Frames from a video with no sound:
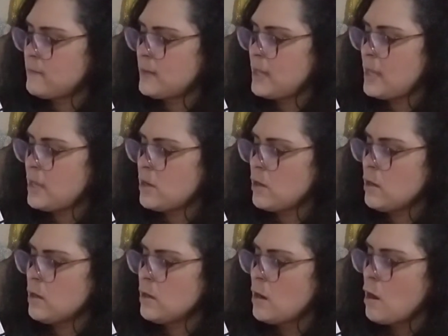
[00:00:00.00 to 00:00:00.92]

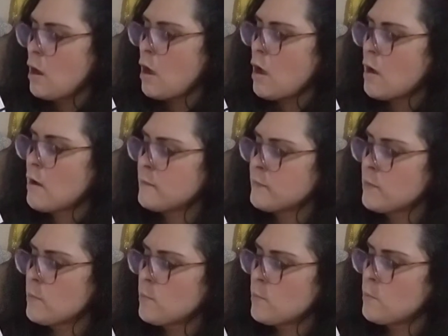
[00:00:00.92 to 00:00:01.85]
layer of
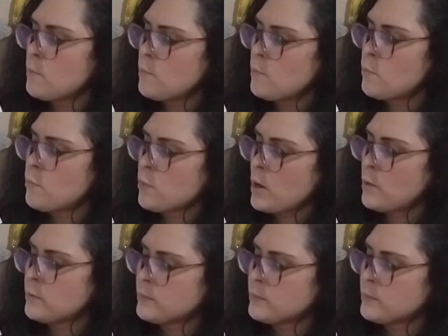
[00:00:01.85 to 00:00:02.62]
brown.